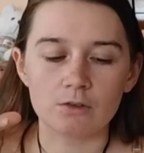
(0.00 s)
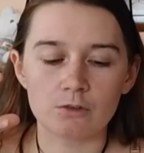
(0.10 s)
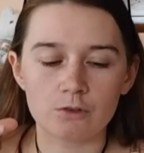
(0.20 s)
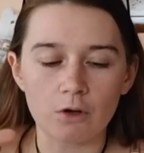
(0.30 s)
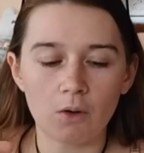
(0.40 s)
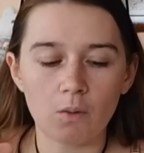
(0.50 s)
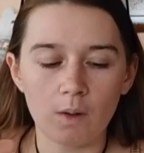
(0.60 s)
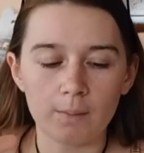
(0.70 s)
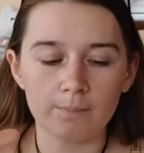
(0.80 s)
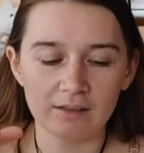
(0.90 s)

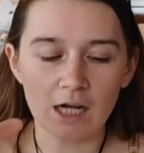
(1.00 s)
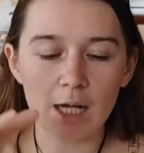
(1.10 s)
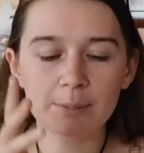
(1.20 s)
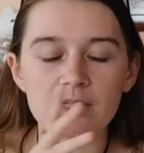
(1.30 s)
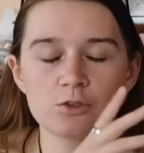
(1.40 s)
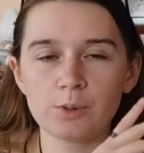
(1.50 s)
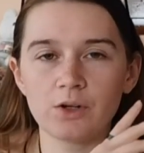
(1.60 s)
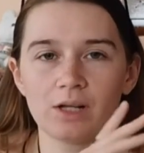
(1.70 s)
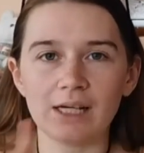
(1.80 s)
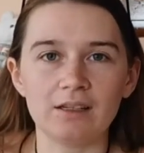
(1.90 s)
So Hopkins Mill,
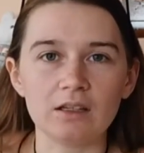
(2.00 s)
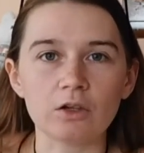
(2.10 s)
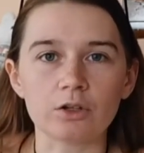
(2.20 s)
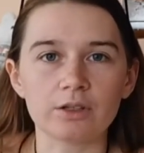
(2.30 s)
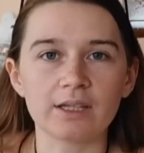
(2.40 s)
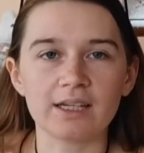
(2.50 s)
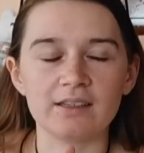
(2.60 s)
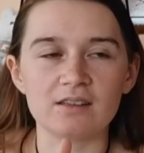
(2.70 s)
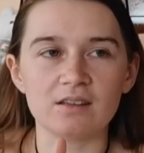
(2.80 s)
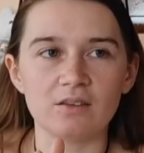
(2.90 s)
I did learn that
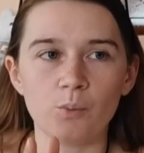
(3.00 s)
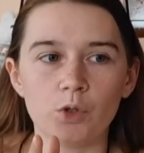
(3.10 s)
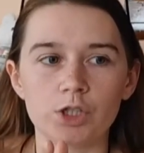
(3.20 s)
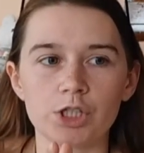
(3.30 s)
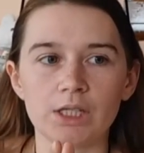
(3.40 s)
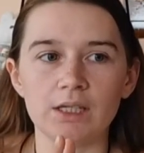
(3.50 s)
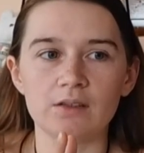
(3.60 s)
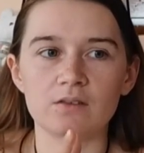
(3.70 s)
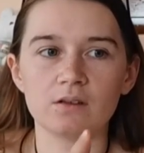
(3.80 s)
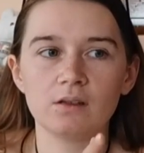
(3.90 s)
which
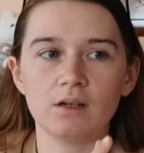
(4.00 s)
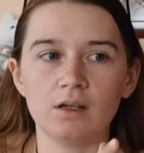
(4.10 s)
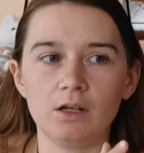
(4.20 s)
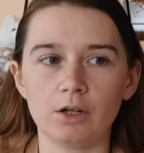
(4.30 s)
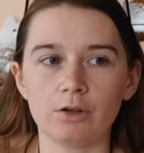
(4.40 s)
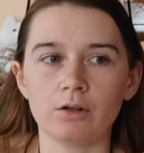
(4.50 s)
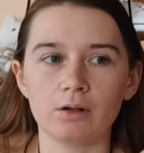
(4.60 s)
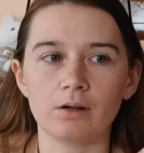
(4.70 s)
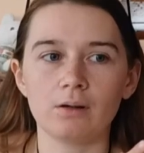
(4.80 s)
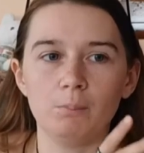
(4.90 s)
is
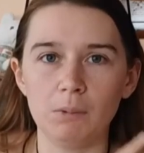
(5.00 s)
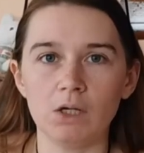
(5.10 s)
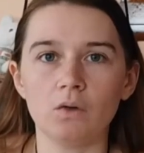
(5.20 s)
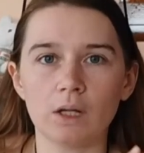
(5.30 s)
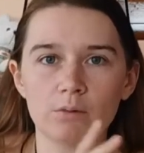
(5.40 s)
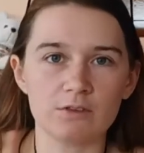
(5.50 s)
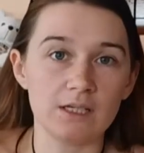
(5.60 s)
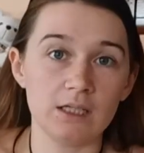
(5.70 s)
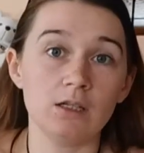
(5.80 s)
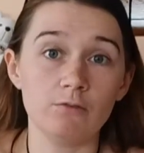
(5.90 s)
another mill that was
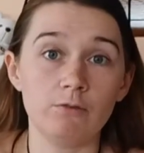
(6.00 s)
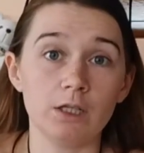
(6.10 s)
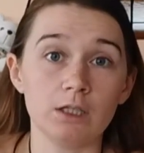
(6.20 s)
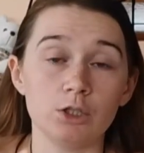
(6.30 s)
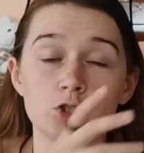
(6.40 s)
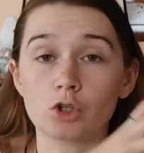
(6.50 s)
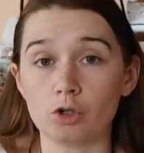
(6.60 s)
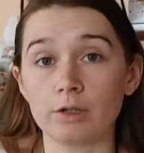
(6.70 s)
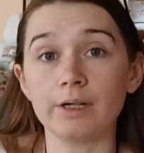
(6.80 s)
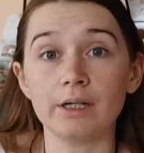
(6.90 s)
in the village
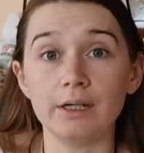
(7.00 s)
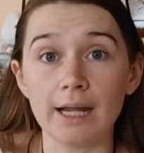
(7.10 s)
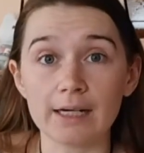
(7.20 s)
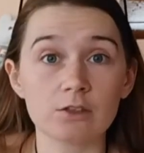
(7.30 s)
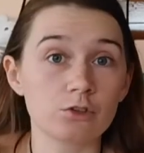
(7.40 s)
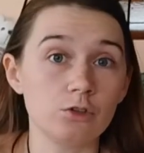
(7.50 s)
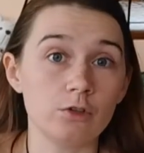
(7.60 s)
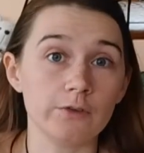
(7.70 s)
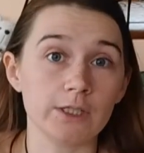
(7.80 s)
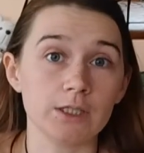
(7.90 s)
or next to
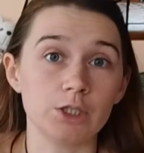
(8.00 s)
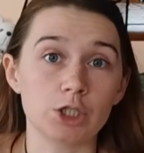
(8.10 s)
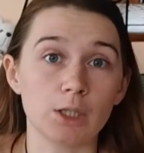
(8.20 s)
the village.